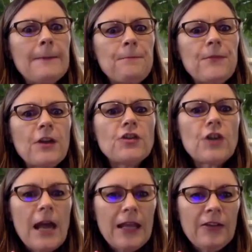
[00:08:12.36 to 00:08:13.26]

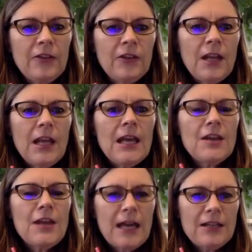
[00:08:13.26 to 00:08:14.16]
address
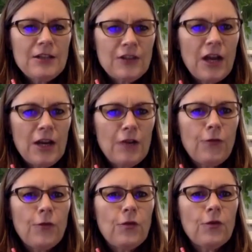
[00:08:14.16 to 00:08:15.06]
that desire
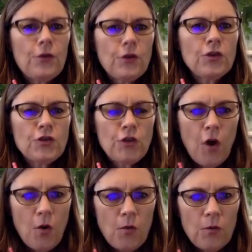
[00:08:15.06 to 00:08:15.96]
for
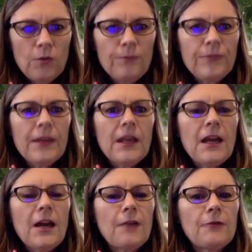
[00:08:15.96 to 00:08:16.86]
control
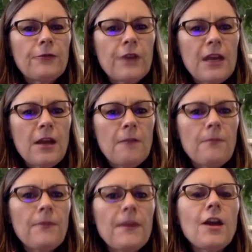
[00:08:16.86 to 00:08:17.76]
and
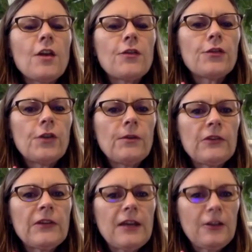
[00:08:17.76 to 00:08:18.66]
freedom through a
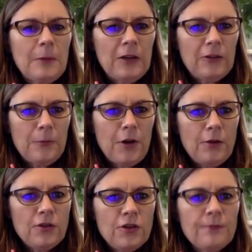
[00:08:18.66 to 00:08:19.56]
standards-based
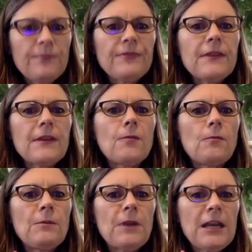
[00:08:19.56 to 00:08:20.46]
approach.
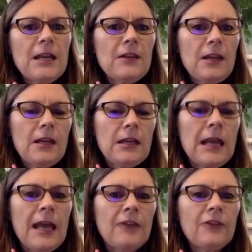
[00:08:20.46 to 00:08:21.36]
We're making the
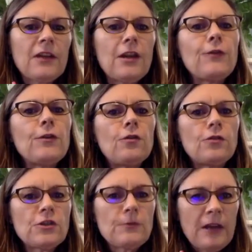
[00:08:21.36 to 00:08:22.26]
case that if you
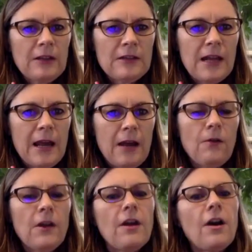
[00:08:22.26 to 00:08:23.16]
launch with us
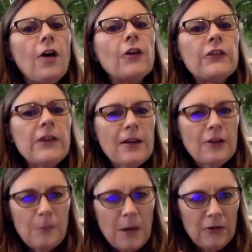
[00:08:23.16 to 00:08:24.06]
now on a
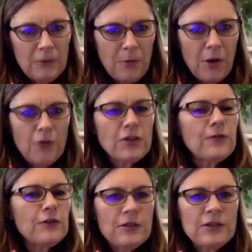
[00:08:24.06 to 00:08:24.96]
standards-based approach, if
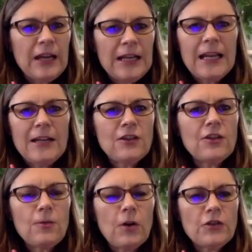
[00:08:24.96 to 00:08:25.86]
you decide later
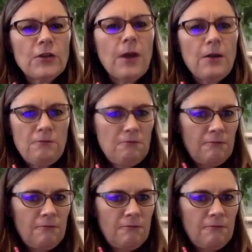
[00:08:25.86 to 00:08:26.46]
you want to own